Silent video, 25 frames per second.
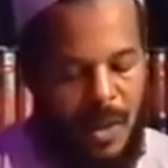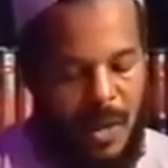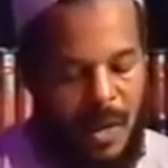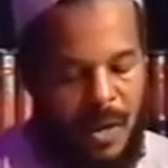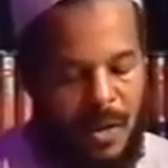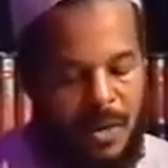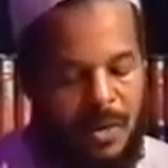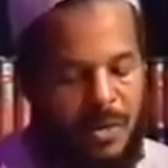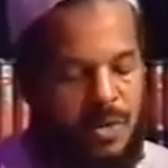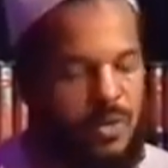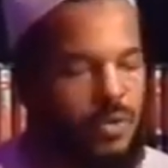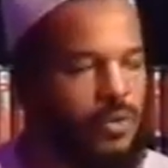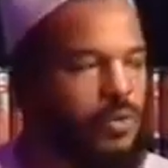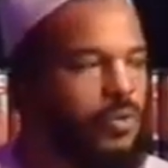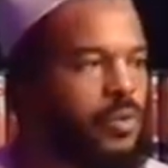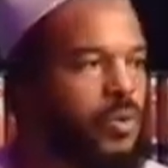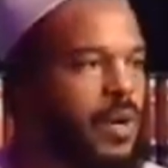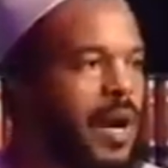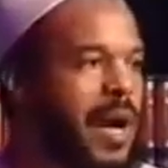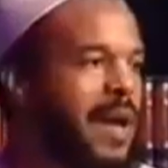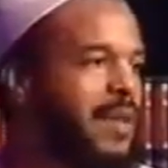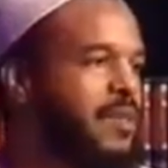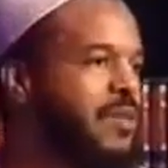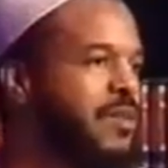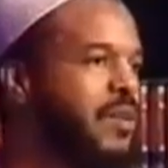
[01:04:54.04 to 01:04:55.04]
and to
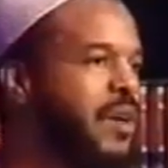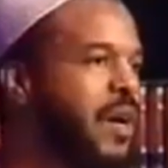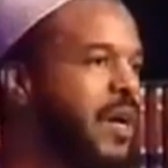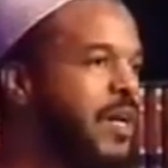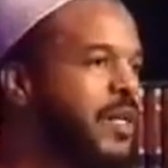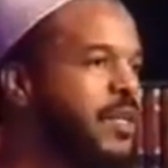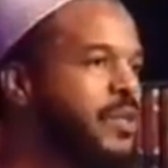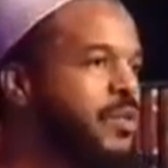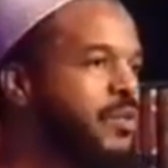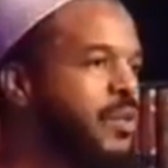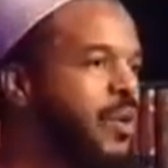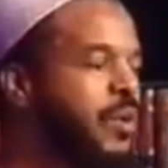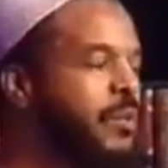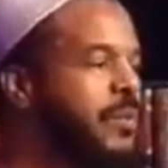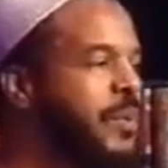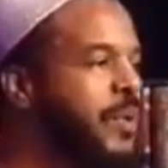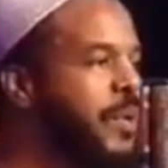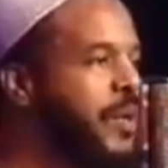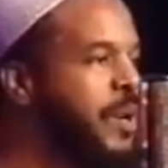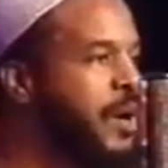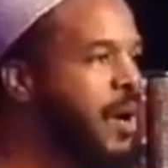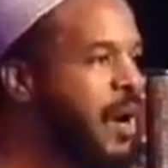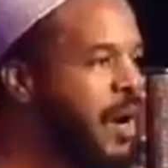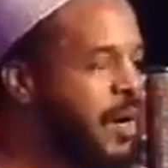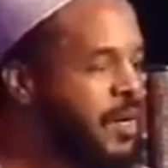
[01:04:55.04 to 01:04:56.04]
ask God to open
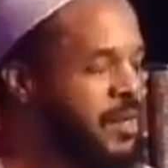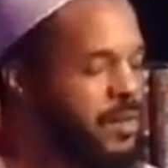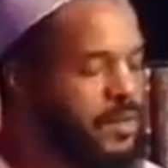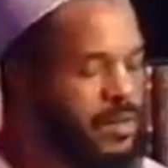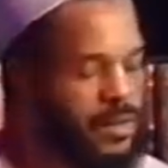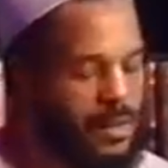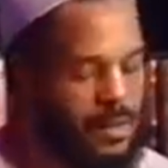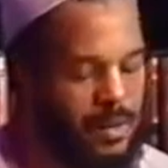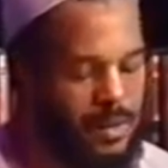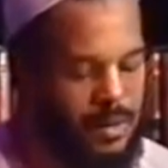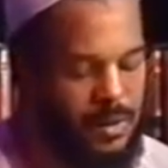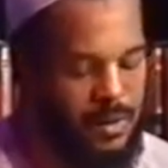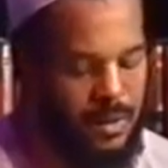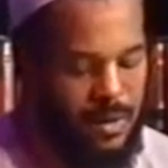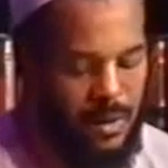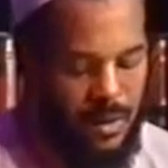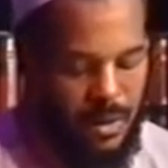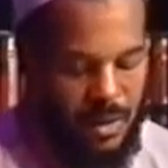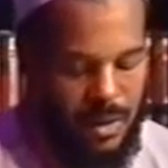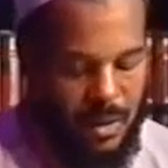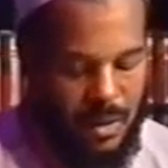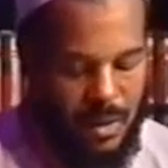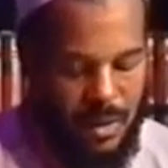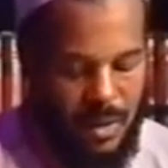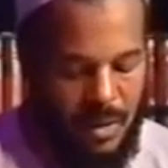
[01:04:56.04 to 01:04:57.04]
their hearts.
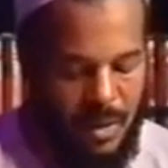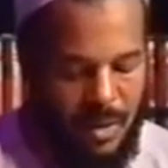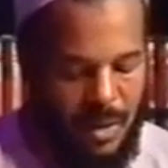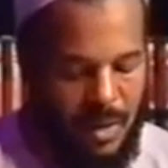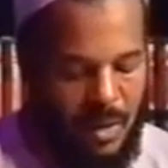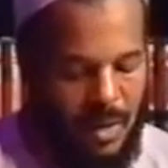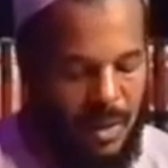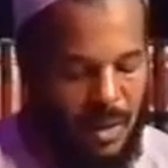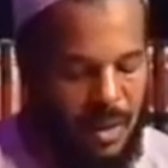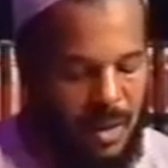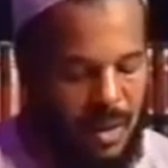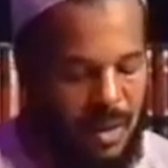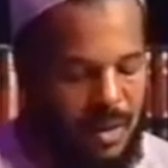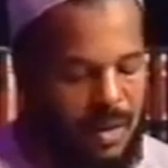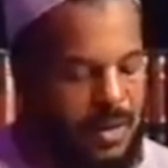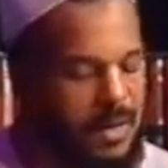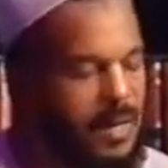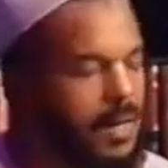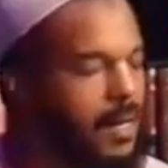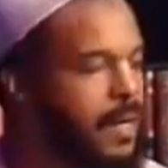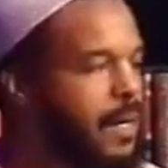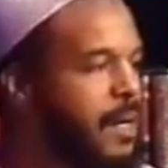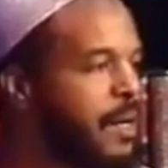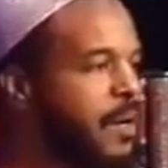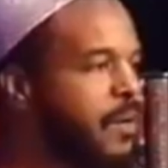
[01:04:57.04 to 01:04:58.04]
And
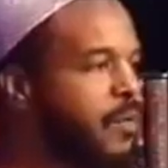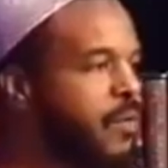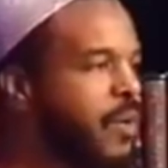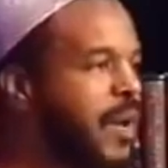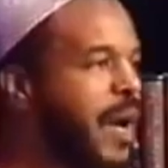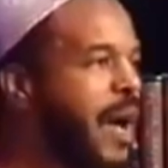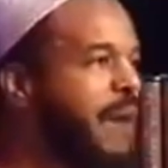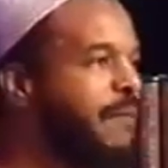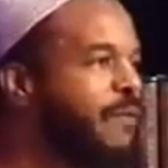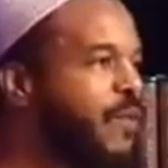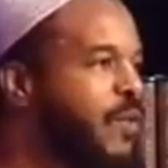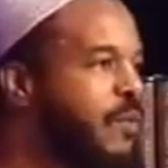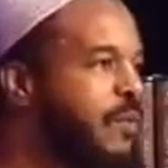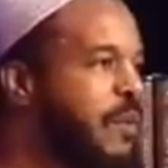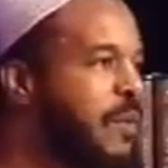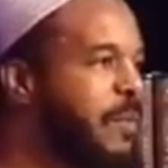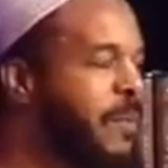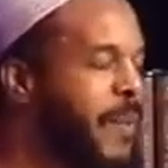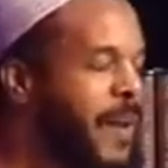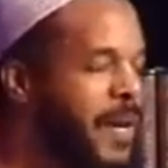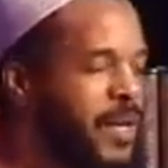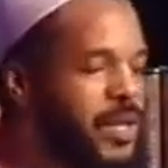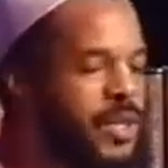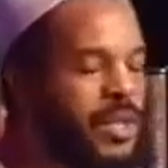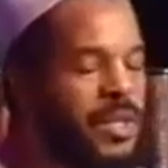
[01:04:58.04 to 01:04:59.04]
we have to be
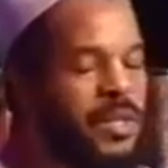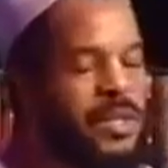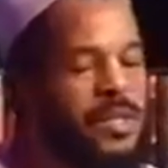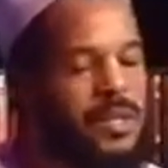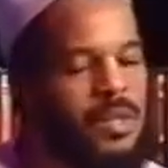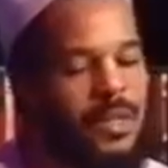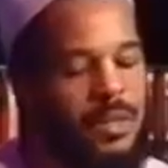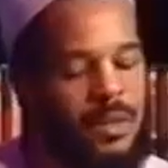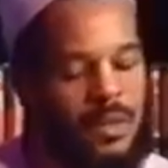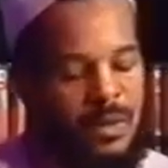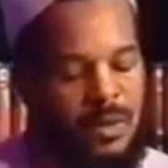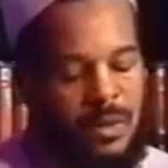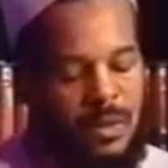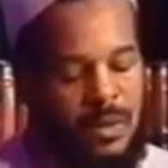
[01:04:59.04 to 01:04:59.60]
patient.